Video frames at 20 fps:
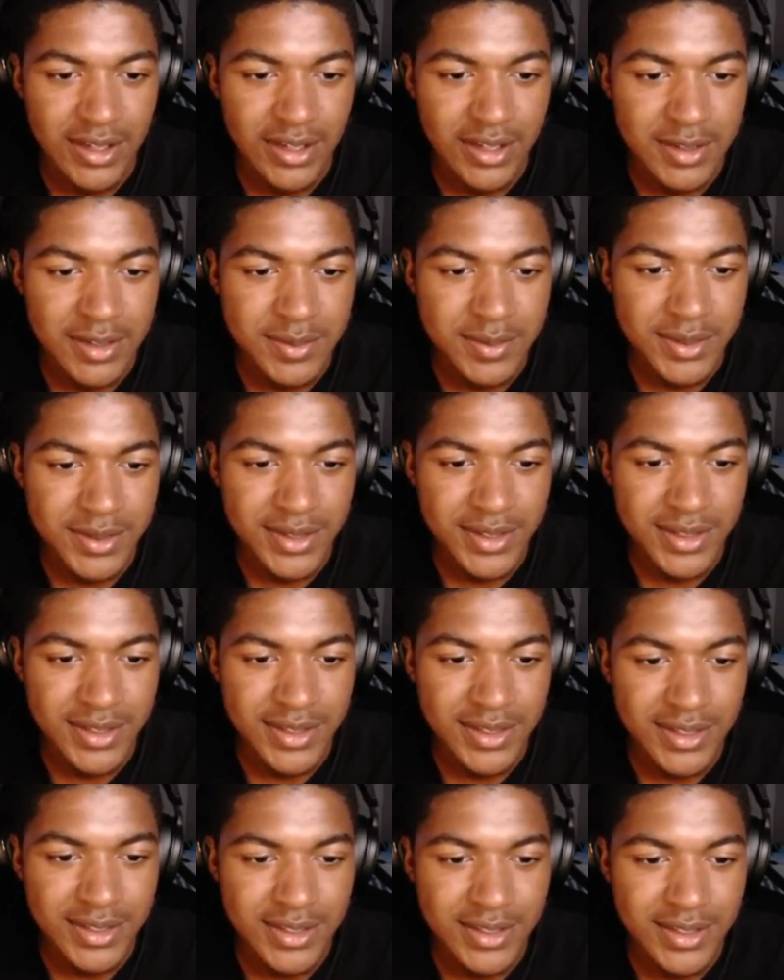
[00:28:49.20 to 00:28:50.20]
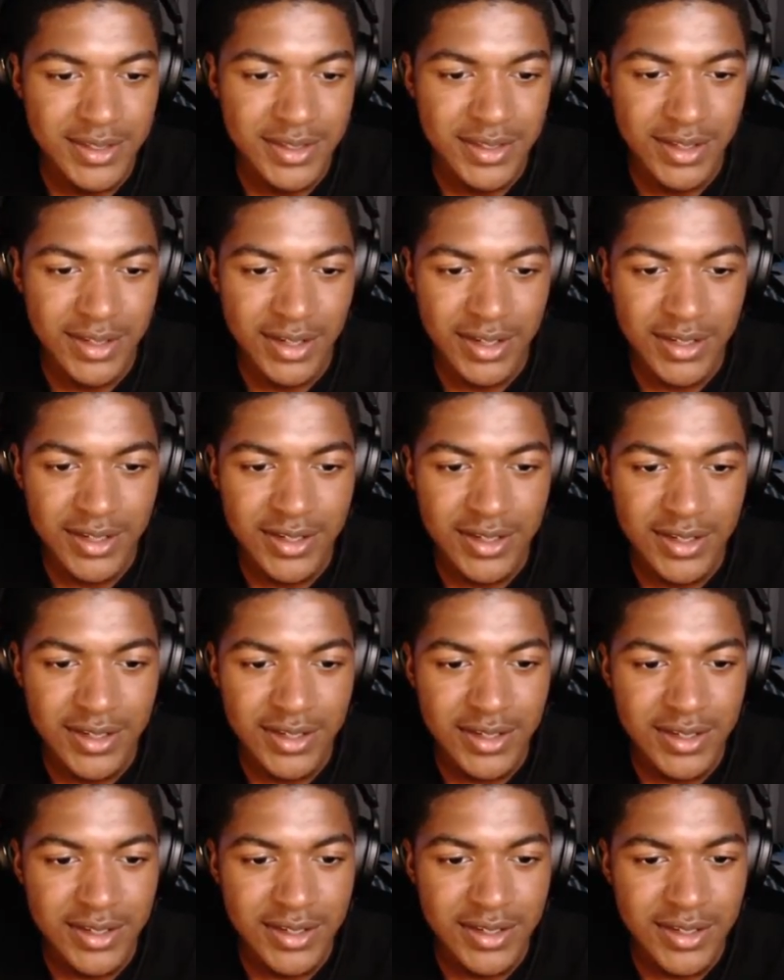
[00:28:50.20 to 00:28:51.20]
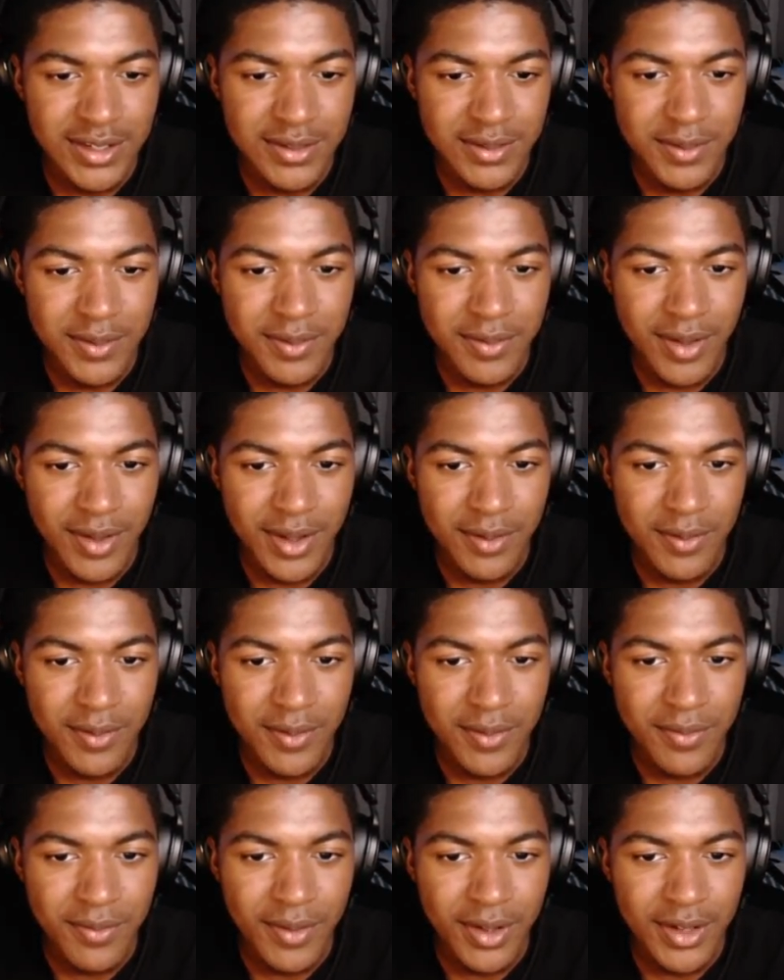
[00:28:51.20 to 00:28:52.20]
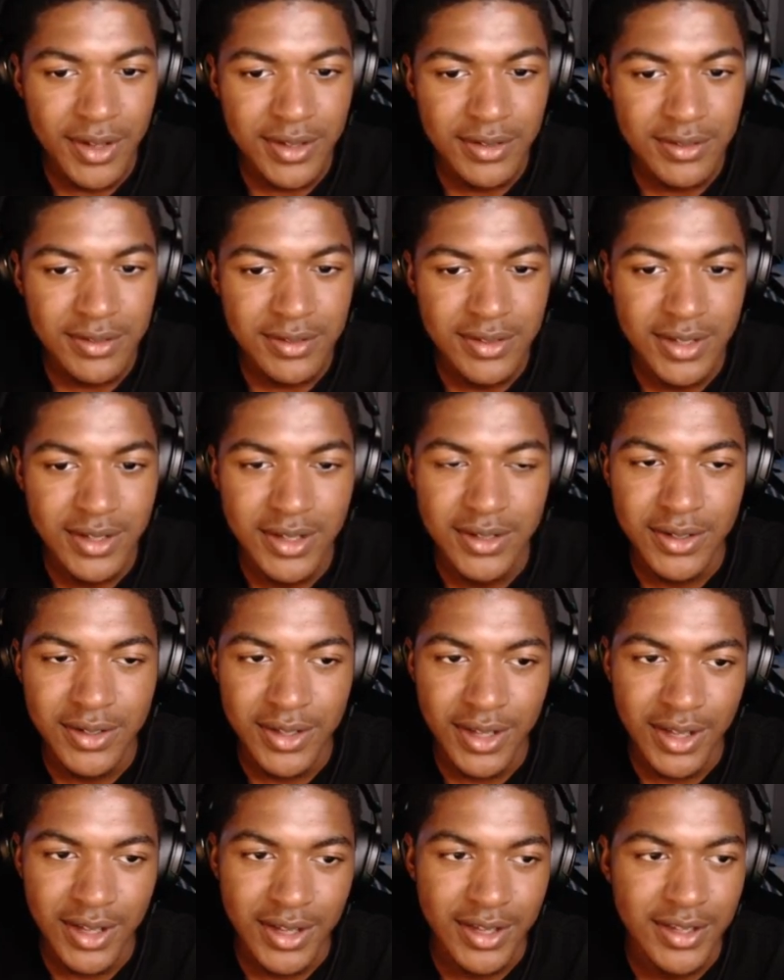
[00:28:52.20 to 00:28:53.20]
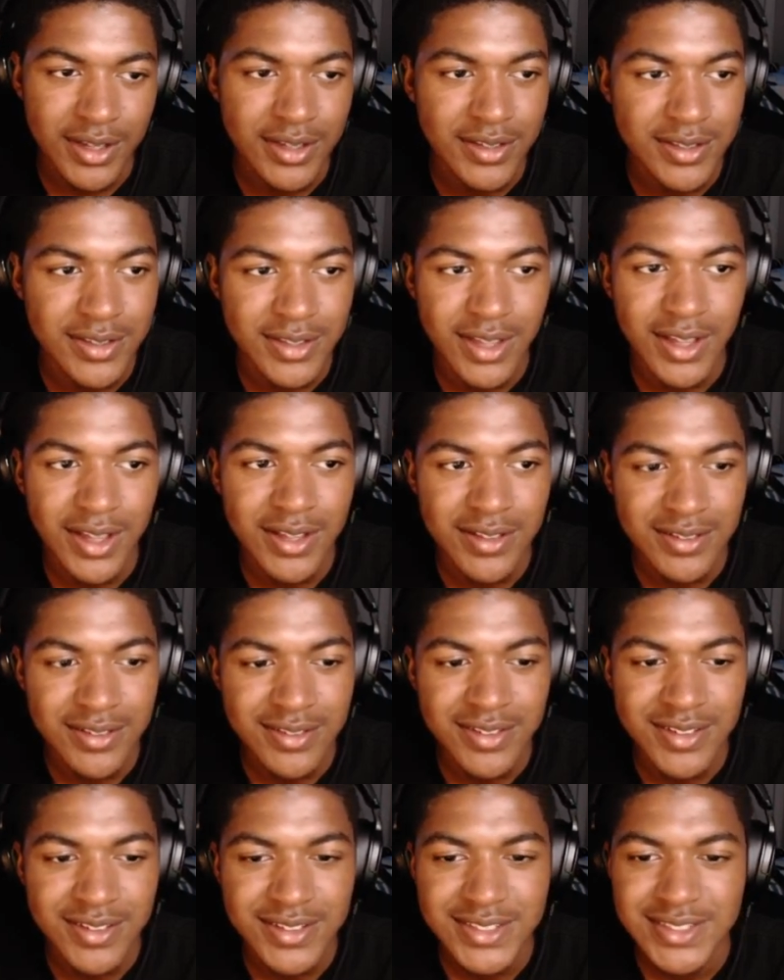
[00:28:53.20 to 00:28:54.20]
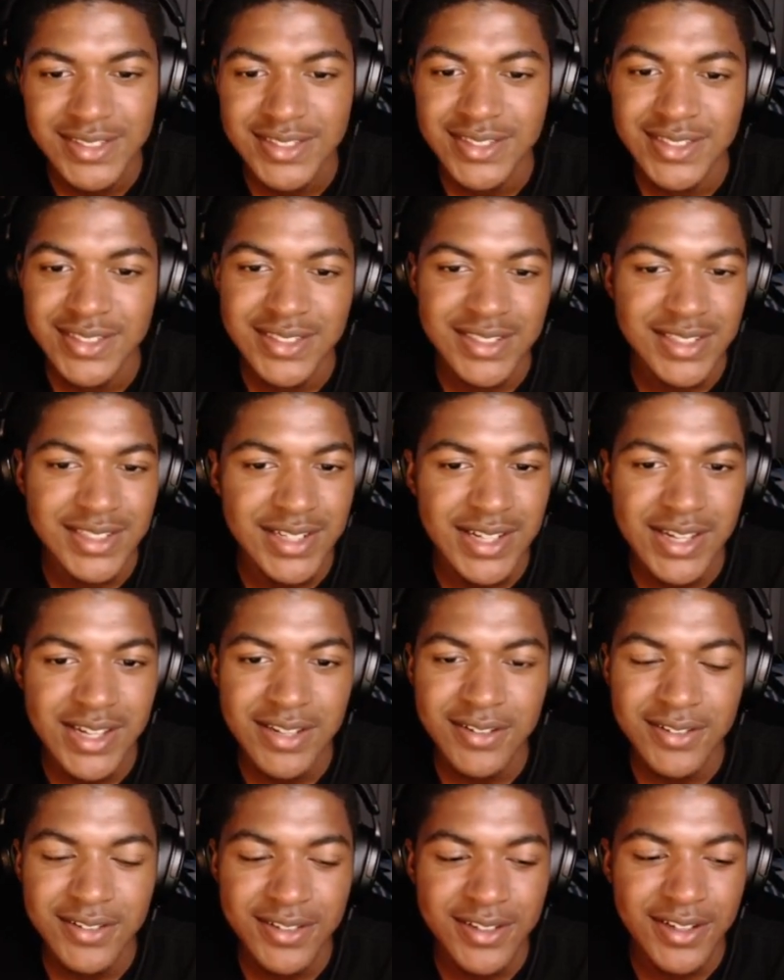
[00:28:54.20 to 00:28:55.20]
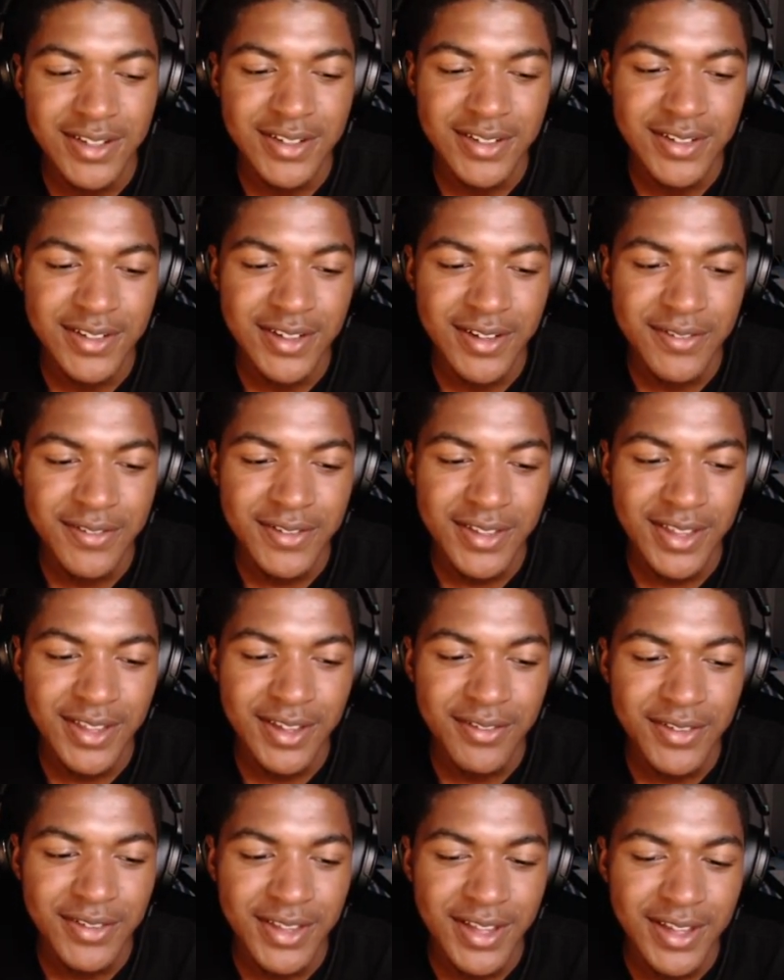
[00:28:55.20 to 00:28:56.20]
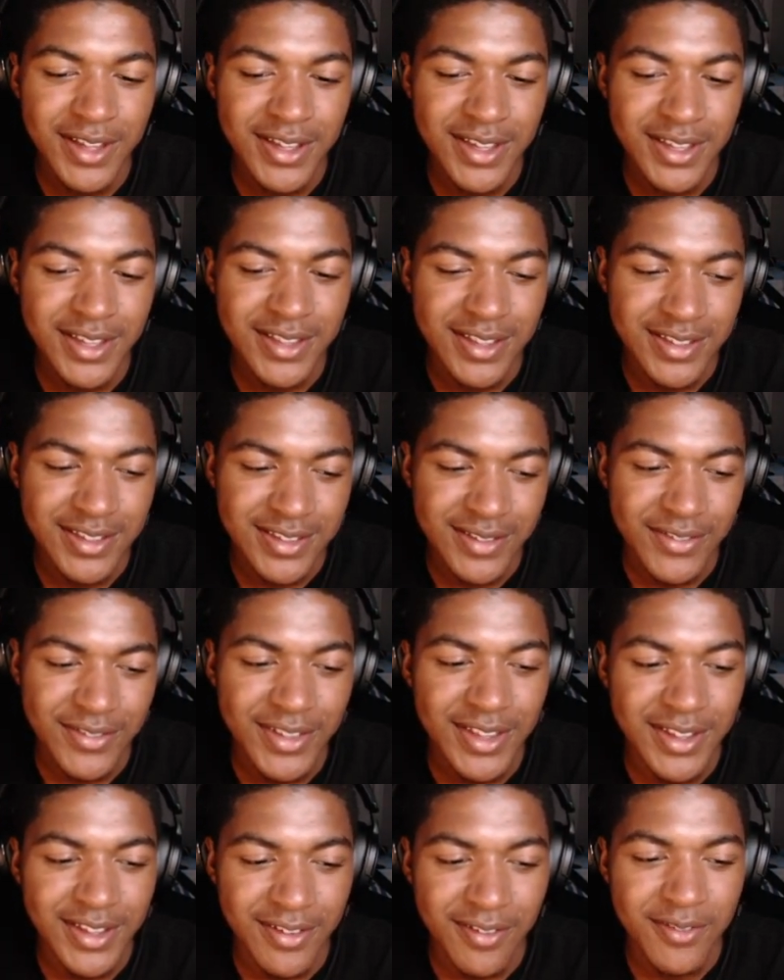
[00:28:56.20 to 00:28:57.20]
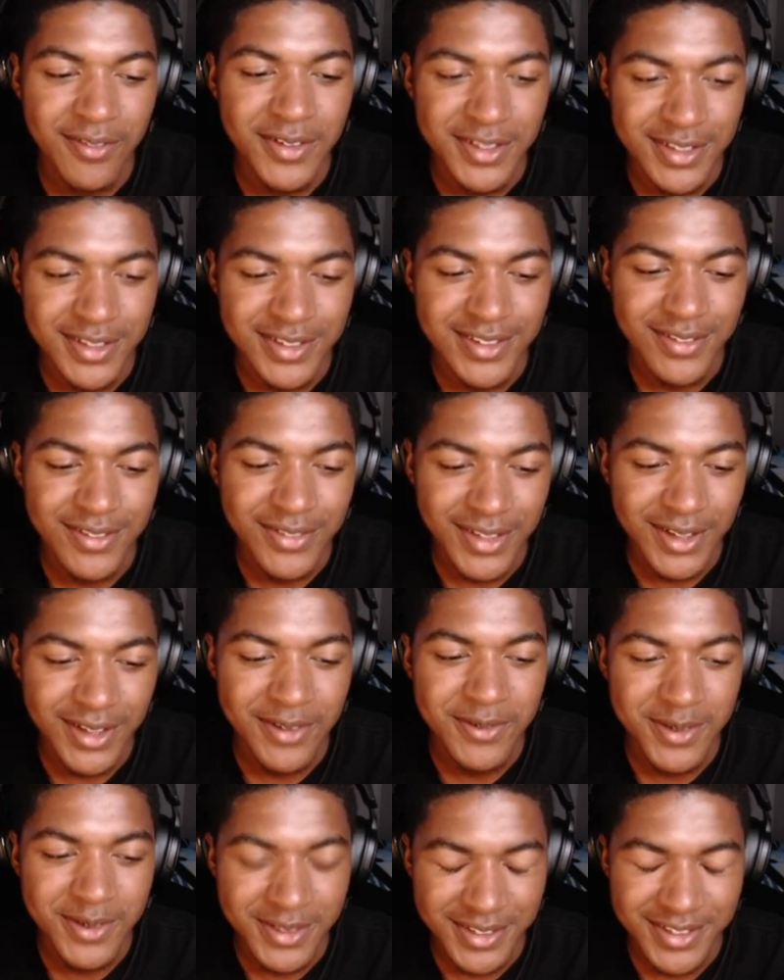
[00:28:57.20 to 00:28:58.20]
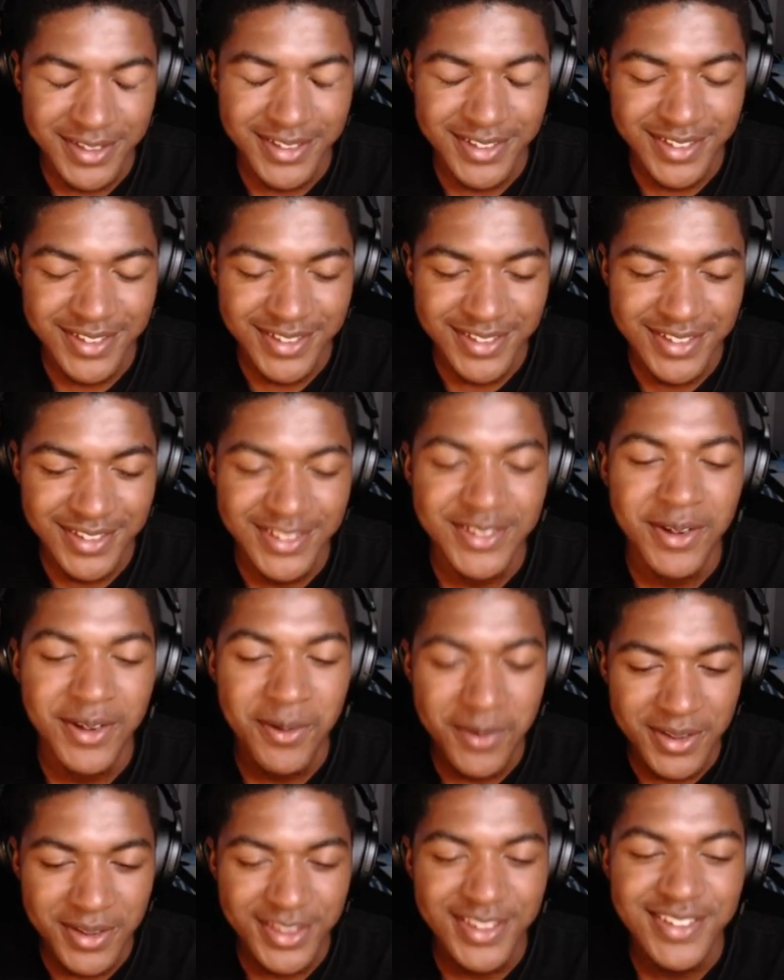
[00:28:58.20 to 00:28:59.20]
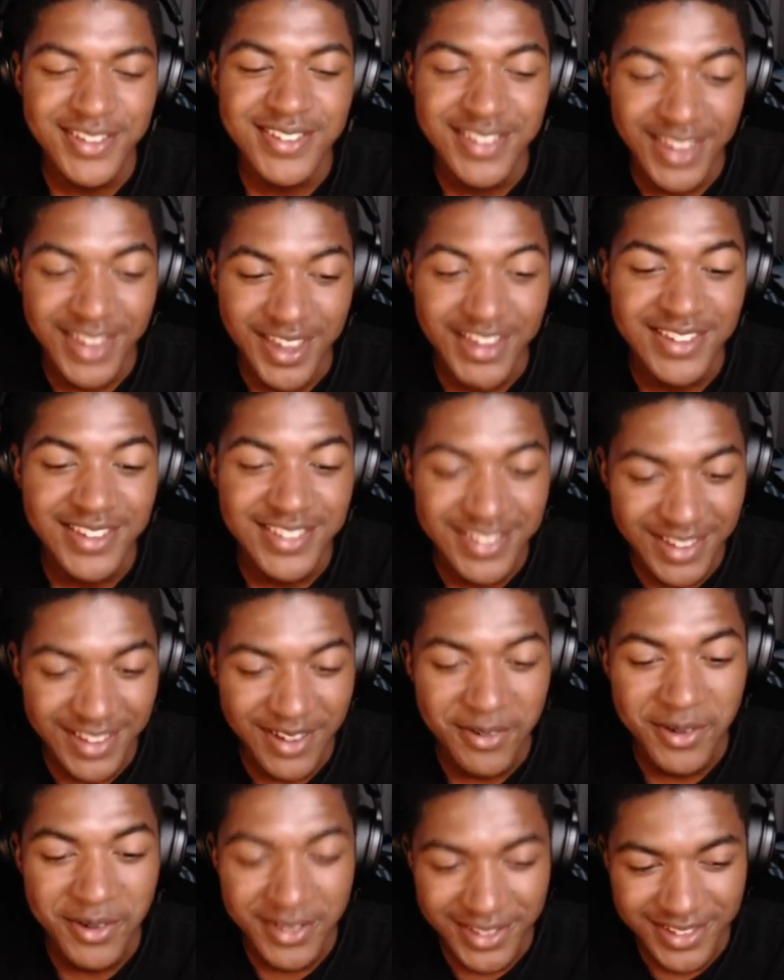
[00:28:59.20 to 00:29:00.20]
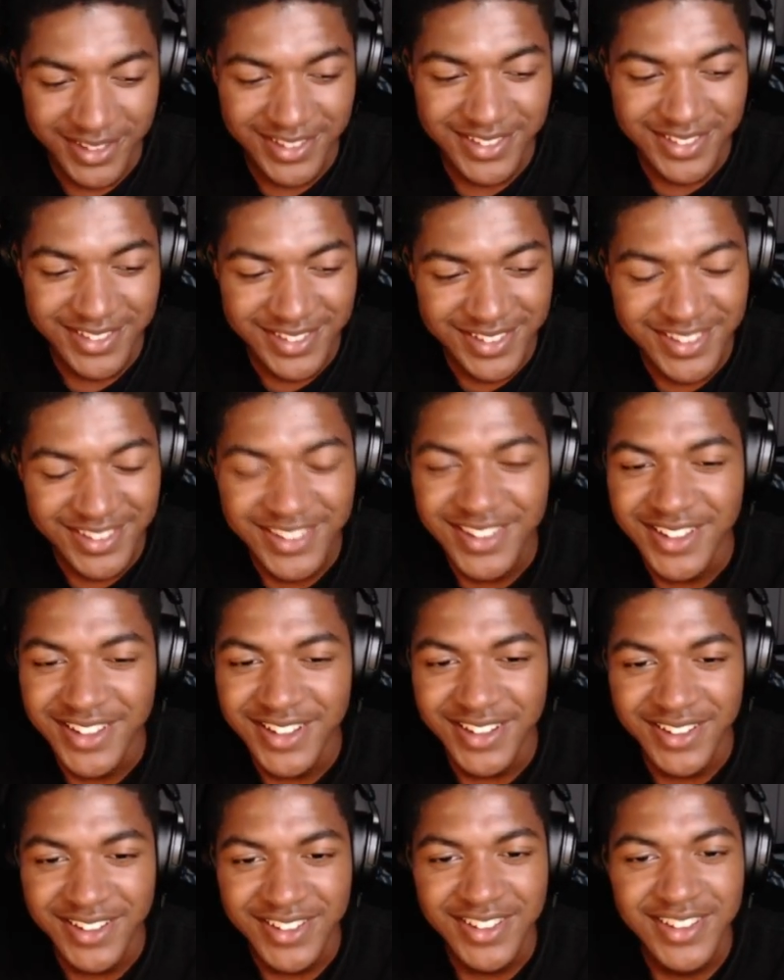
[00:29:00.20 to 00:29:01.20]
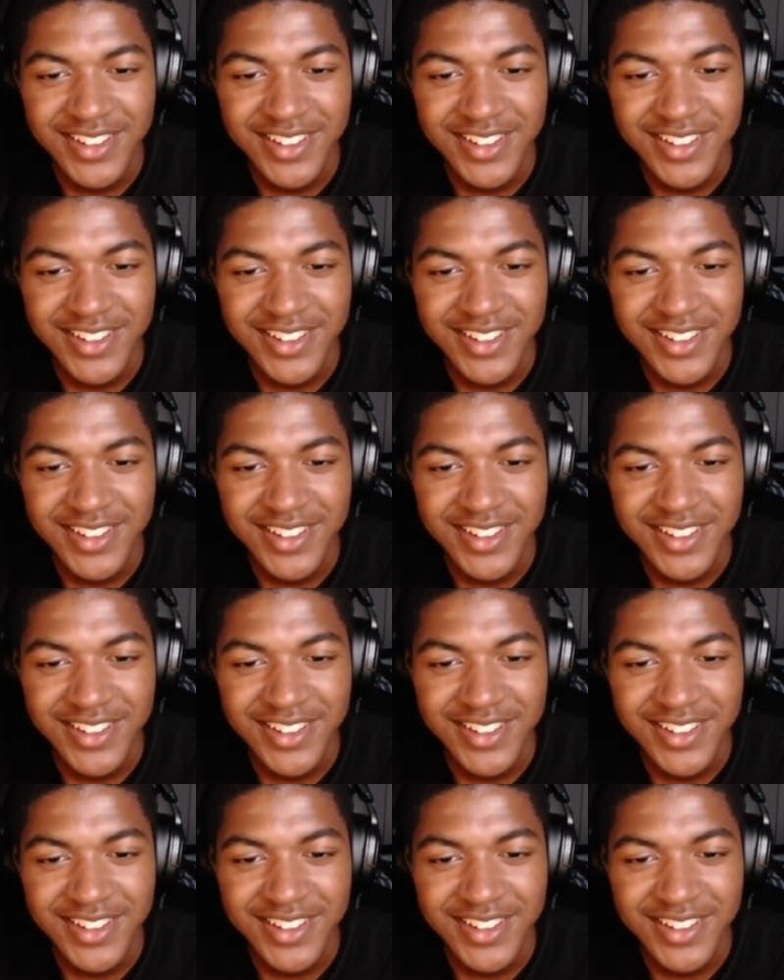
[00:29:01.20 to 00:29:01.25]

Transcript: I mean, uh, uh, uh, uh, what we find, what we find? Okay, that's, I don't know, I don't know. I feel like, I feel like I get this. I feel like I want this. I feel like I want this. Do I want this? Yes, I want this. Let's hit it.